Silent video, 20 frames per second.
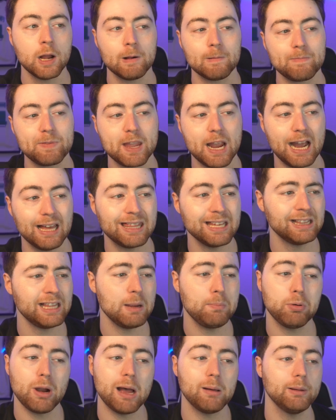I think they
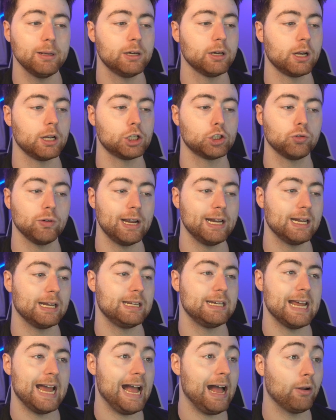probably could have traded
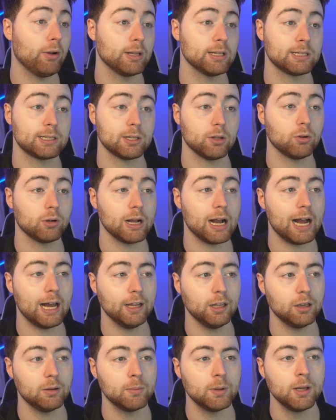down and still got
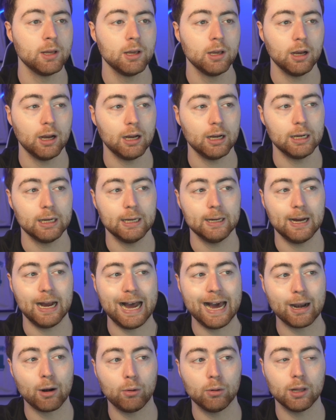him.
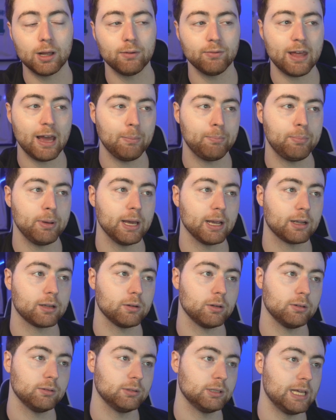I don't love that pick,
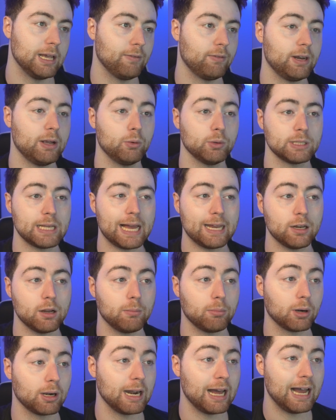given it was at
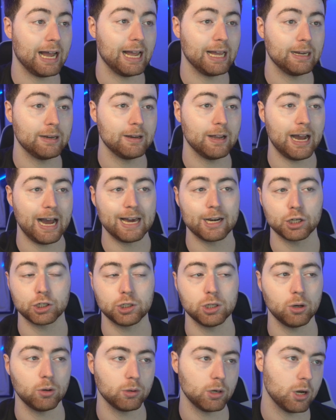number 9. I just
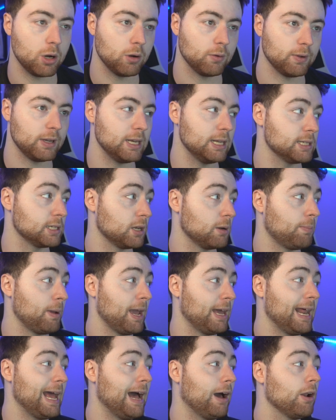don't know if Edey's going to
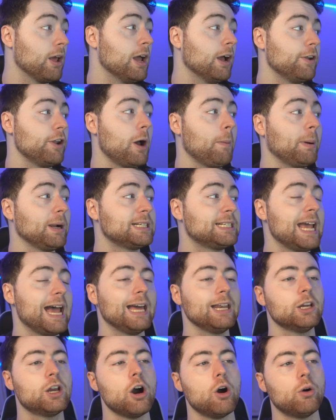pan out. Number 10, Cody